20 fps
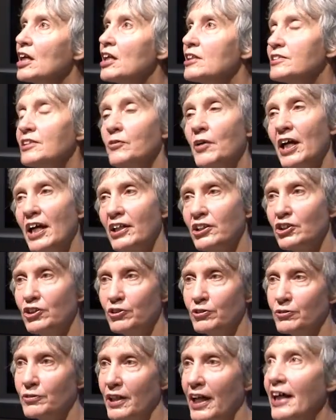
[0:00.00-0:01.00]
So how do
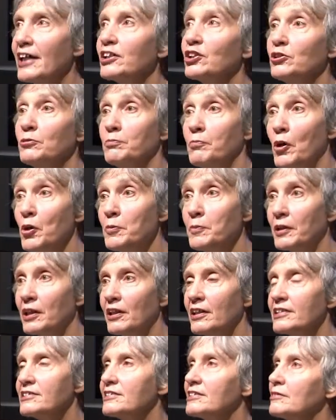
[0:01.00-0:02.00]
you
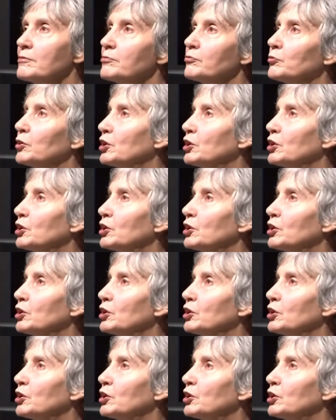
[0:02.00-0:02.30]
mobilize them?